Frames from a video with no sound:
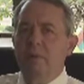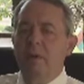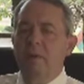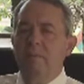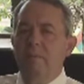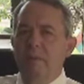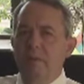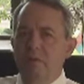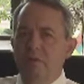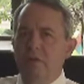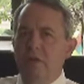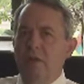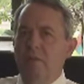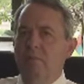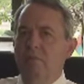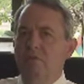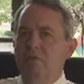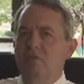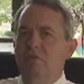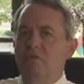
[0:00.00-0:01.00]
pumping
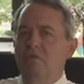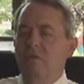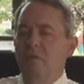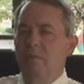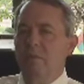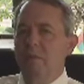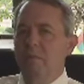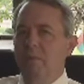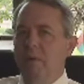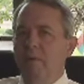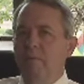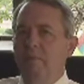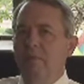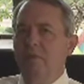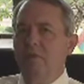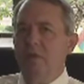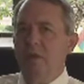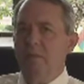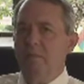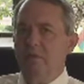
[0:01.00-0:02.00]
chambers from the
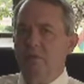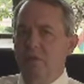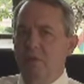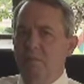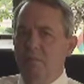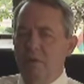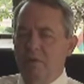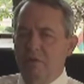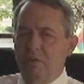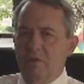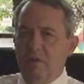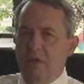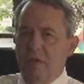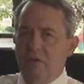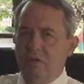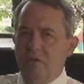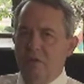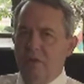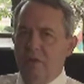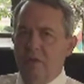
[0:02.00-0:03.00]
pumping chambers that Mother
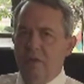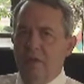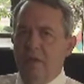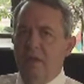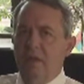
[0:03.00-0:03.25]
Nature can,